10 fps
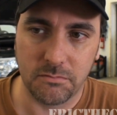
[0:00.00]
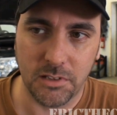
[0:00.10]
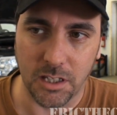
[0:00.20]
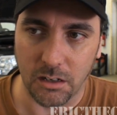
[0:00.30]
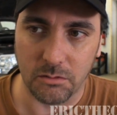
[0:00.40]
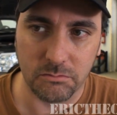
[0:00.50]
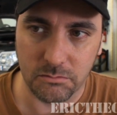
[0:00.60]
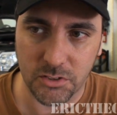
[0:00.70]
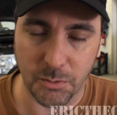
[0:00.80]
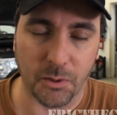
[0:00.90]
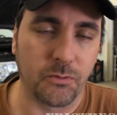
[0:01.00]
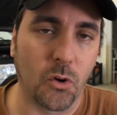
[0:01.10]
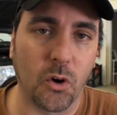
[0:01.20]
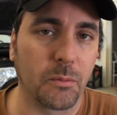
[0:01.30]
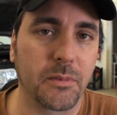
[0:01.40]
you know, to
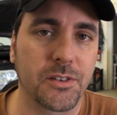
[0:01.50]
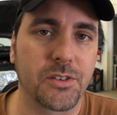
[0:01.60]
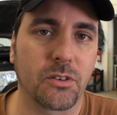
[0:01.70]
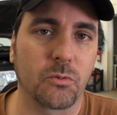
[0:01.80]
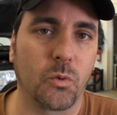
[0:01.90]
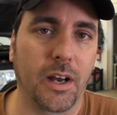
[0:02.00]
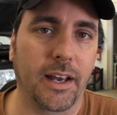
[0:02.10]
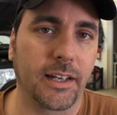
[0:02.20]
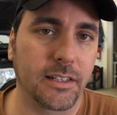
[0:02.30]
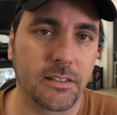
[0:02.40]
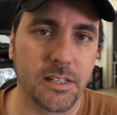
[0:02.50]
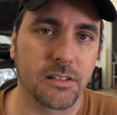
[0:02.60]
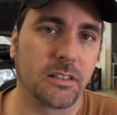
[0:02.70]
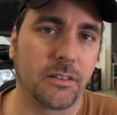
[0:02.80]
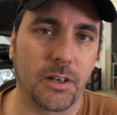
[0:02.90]
perform a certain way and it
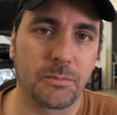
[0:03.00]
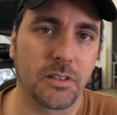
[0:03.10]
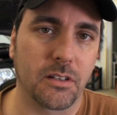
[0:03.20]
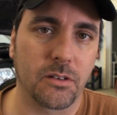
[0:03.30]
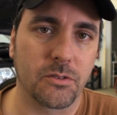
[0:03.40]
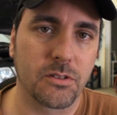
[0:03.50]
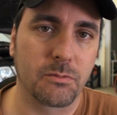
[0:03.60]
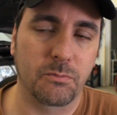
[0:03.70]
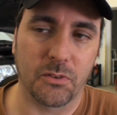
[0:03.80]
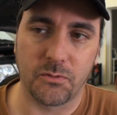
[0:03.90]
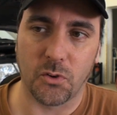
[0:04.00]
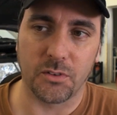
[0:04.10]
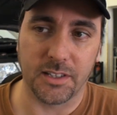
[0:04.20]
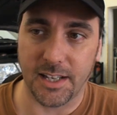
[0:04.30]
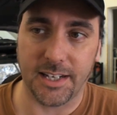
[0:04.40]
doesn't live up to those
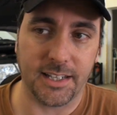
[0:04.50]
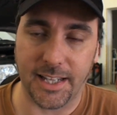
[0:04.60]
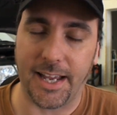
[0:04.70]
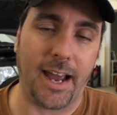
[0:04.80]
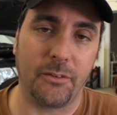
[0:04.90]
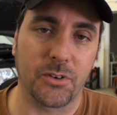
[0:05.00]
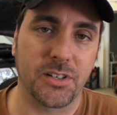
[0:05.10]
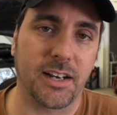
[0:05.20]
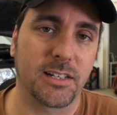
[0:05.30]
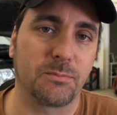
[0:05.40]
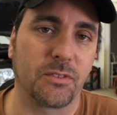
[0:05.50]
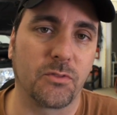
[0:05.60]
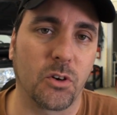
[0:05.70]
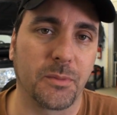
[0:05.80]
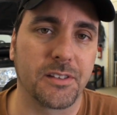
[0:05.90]
perform that, that advertised
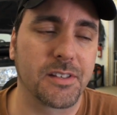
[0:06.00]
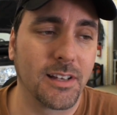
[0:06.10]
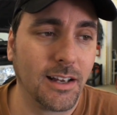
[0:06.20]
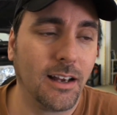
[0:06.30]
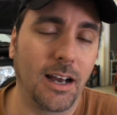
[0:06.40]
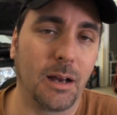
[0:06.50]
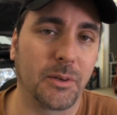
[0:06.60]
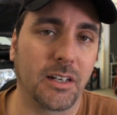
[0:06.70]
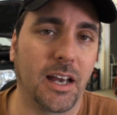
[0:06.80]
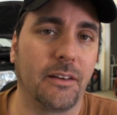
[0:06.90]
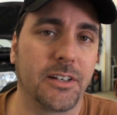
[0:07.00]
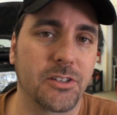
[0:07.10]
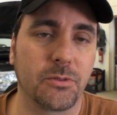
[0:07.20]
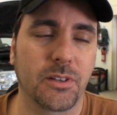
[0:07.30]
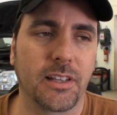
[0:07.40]
performance, I'm going to have
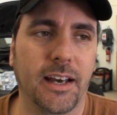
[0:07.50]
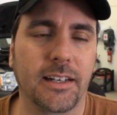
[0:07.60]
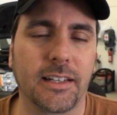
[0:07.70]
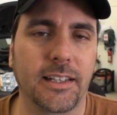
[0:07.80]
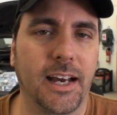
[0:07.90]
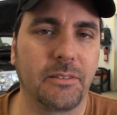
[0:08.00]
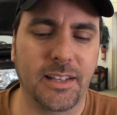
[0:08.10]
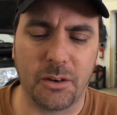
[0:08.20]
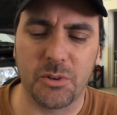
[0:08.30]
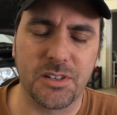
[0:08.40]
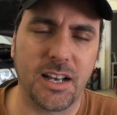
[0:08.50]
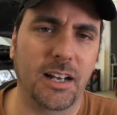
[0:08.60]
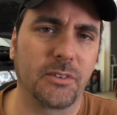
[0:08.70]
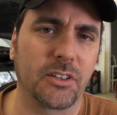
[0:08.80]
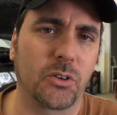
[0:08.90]
issue with that. And that, that was
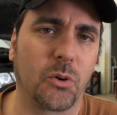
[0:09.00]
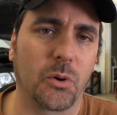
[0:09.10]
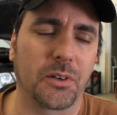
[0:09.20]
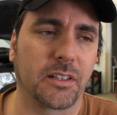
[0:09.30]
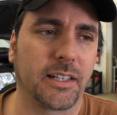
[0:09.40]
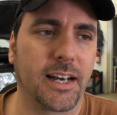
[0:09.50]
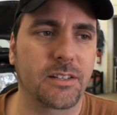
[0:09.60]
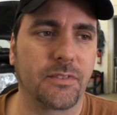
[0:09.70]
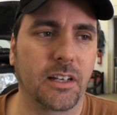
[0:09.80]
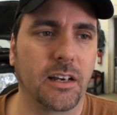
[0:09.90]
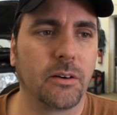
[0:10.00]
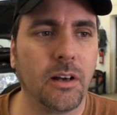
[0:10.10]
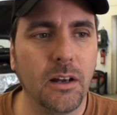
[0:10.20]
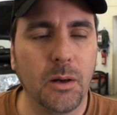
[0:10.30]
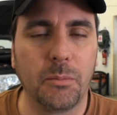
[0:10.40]
kind of at the core of the last video.
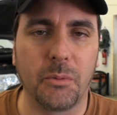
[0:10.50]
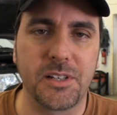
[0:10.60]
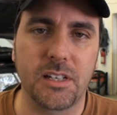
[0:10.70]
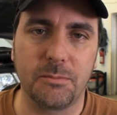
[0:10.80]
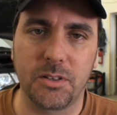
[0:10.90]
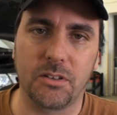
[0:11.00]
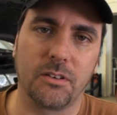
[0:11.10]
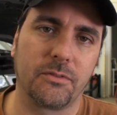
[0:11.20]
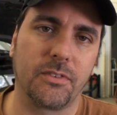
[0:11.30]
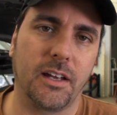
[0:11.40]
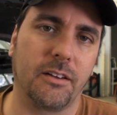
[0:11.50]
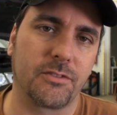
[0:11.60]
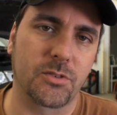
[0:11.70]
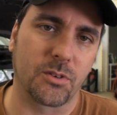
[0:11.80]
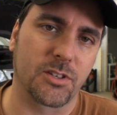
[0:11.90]
But we seem to have,
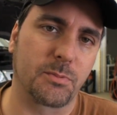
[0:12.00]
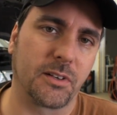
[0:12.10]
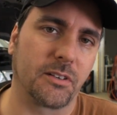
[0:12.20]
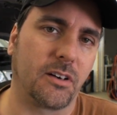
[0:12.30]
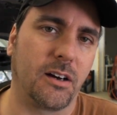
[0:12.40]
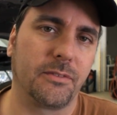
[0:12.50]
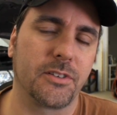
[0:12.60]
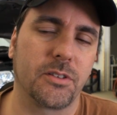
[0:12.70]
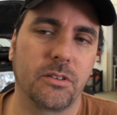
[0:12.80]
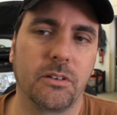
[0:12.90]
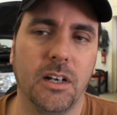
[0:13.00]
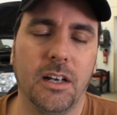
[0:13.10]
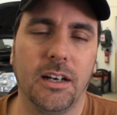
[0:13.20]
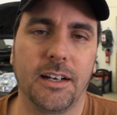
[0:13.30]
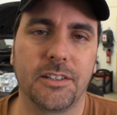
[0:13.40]
have sort of splintered off into
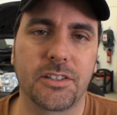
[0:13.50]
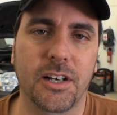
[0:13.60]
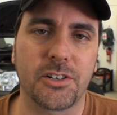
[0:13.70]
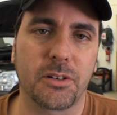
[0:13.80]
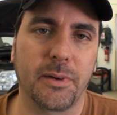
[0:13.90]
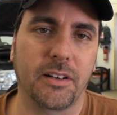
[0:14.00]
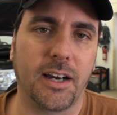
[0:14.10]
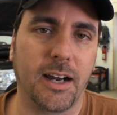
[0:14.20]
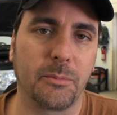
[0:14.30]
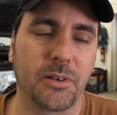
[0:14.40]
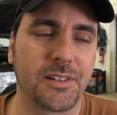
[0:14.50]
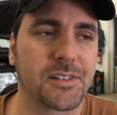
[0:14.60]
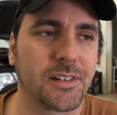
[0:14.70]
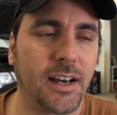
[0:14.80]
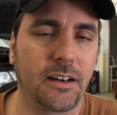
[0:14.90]
a discussion about
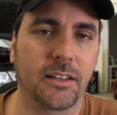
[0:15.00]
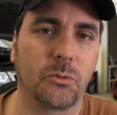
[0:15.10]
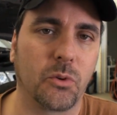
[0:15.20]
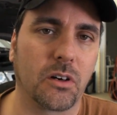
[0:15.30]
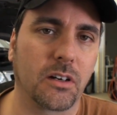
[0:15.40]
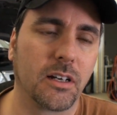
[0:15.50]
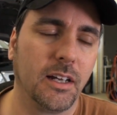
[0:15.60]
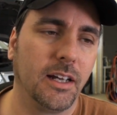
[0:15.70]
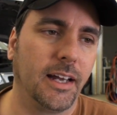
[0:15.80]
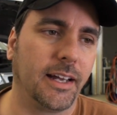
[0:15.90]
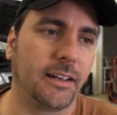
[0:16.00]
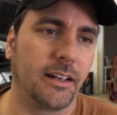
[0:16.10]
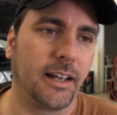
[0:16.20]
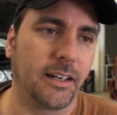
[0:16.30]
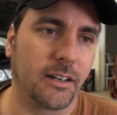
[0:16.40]
hybrids and how they work
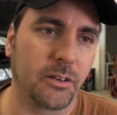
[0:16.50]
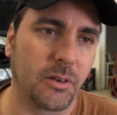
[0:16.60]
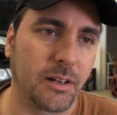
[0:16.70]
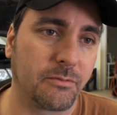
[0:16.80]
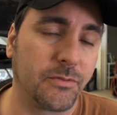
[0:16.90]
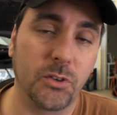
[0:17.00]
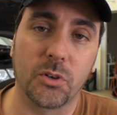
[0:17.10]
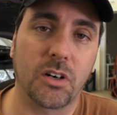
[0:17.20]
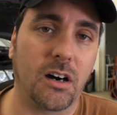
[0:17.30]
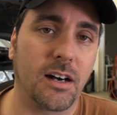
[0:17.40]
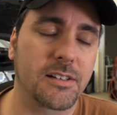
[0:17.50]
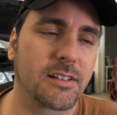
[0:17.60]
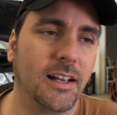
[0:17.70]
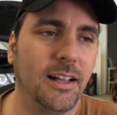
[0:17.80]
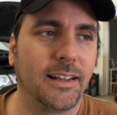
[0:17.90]
and, you know, uh, fuel
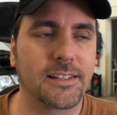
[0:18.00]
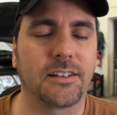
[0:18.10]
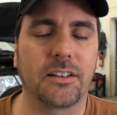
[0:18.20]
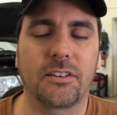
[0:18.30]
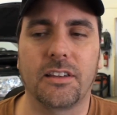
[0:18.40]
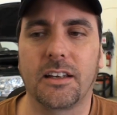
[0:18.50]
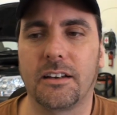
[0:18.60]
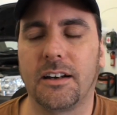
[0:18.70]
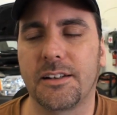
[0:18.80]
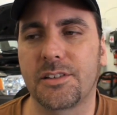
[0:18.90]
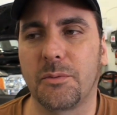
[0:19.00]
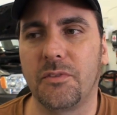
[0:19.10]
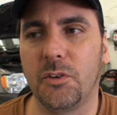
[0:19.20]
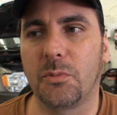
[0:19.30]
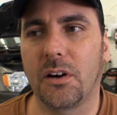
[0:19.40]
costs. That's another thing uh, some
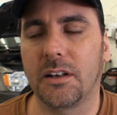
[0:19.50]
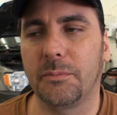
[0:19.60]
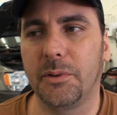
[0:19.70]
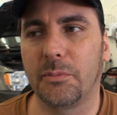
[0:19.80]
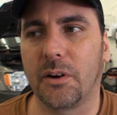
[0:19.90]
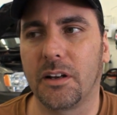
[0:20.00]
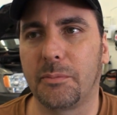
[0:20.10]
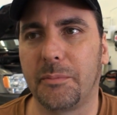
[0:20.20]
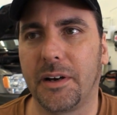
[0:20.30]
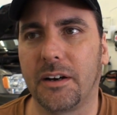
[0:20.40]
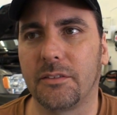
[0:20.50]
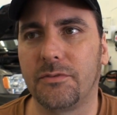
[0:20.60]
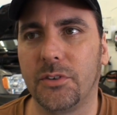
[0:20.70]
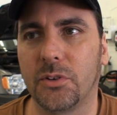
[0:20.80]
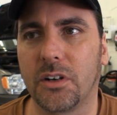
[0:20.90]
of you brought up. You brought up
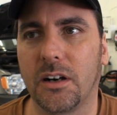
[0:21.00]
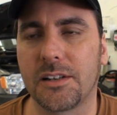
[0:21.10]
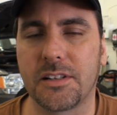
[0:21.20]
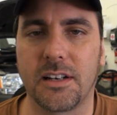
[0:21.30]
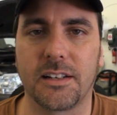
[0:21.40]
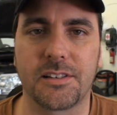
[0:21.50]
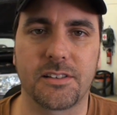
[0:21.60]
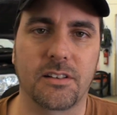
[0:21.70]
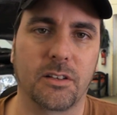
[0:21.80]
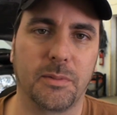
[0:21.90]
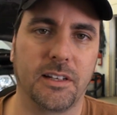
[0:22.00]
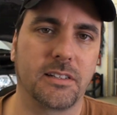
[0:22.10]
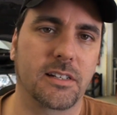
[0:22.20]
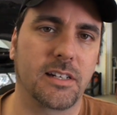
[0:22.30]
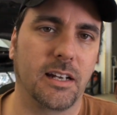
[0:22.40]
about fuel costs not necessarily being
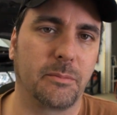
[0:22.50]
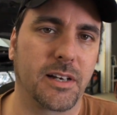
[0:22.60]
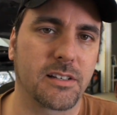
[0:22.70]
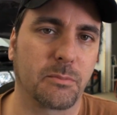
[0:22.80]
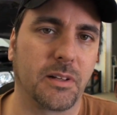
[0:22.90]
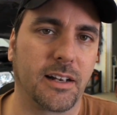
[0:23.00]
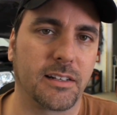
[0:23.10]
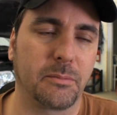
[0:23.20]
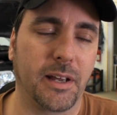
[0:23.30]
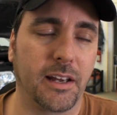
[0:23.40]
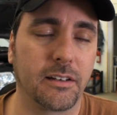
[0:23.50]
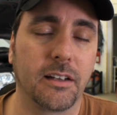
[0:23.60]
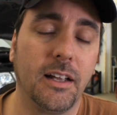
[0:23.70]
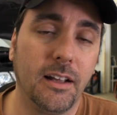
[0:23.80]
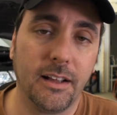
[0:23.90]
dictated by supply and demand.
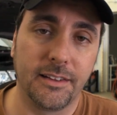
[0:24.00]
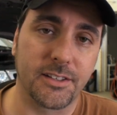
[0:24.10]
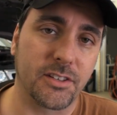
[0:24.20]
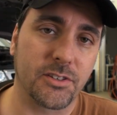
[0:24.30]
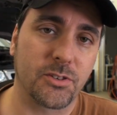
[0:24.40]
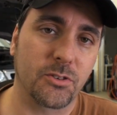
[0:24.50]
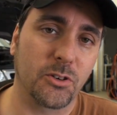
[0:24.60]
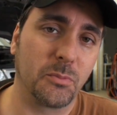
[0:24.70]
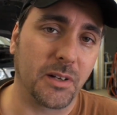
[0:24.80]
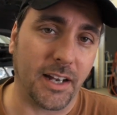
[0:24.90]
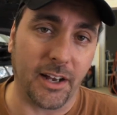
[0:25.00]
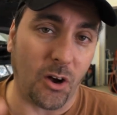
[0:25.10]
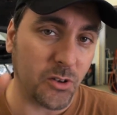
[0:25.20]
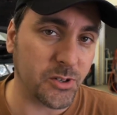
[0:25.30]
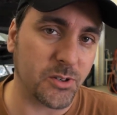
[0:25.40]
This is true, but I
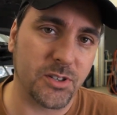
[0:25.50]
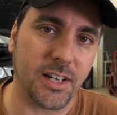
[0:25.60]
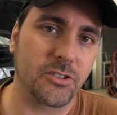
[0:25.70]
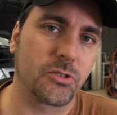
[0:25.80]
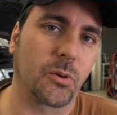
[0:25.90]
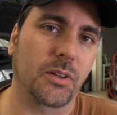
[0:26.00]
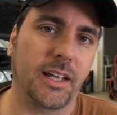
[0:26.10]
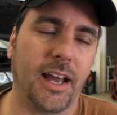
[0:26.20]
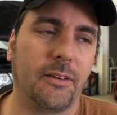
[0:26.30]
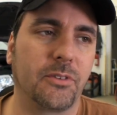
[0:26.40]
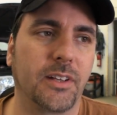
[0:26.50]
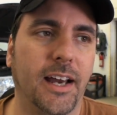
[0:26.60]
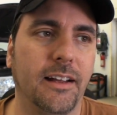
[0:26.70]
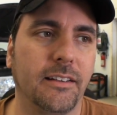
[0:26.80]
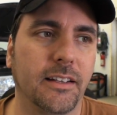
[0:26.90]
also said shortly after
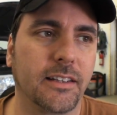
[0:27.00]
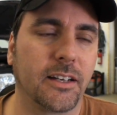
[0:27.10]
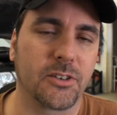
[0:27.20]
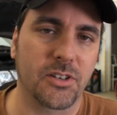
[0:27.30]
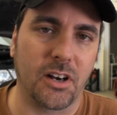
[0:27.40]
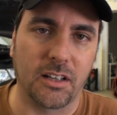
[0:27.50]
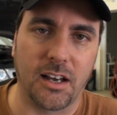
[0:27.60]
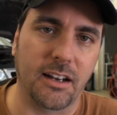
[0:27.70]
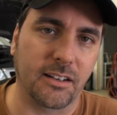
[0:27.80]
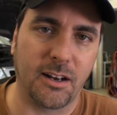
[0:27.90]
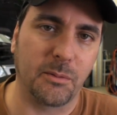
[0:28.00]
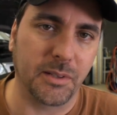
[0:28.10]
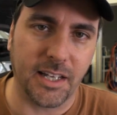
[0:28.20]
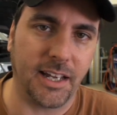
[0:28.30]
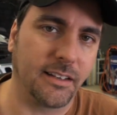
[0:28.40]
that that there's a lot of
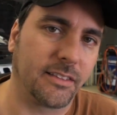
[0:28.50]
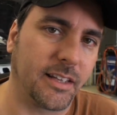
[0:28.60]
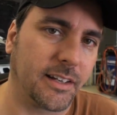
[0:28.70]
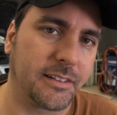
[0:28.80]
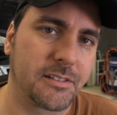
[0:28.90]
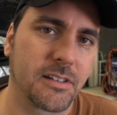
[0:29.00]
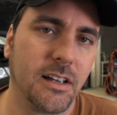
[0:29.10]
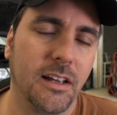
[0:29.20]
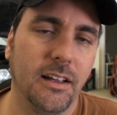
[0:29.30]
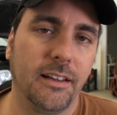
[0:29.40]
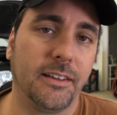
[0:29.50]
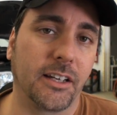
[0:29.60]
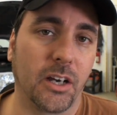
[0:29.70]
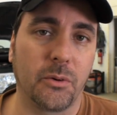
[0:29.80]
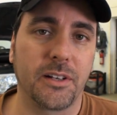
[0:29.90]
complicated things
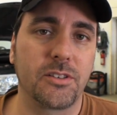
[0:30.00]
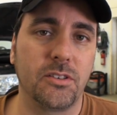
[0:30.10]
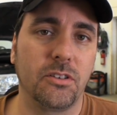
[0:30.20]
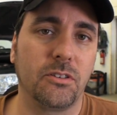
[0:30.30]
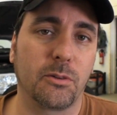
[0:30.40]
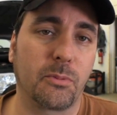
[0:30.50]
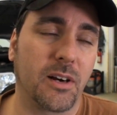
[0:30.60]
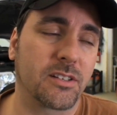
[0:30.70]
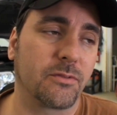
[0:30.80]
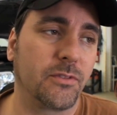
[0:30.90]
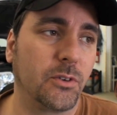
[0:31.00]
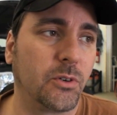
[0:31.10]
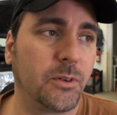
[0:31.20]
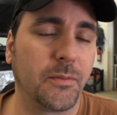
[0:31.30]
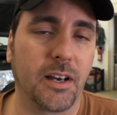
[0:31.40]
that go into the price of
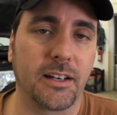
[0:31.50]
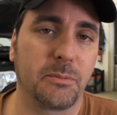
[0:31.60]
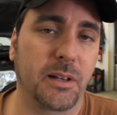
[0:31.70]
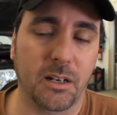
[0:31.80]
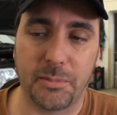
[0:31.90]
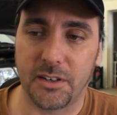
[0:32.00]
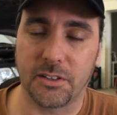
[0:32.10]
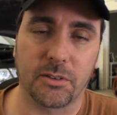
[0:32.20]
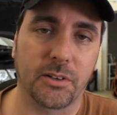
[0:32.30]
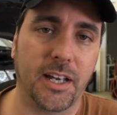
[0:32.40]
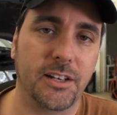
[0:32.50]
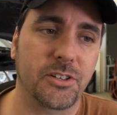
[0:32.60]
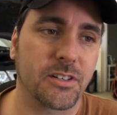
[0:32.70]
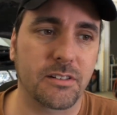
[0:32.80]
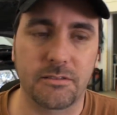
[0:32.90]
fuel, uh, depending upon your
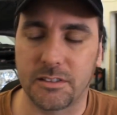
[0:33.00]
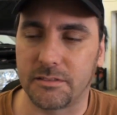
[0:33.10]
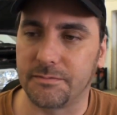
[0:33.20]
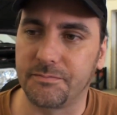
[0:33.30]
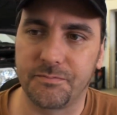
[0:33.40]
location and